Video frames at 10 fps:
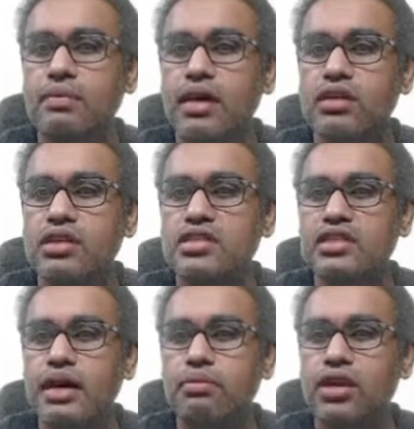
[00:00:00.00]
part of the
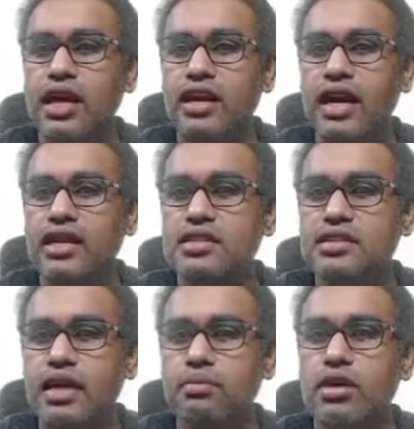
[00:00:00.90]
scapula, right
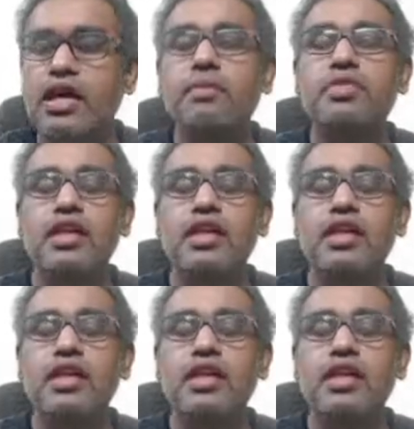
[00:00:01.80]
scapula,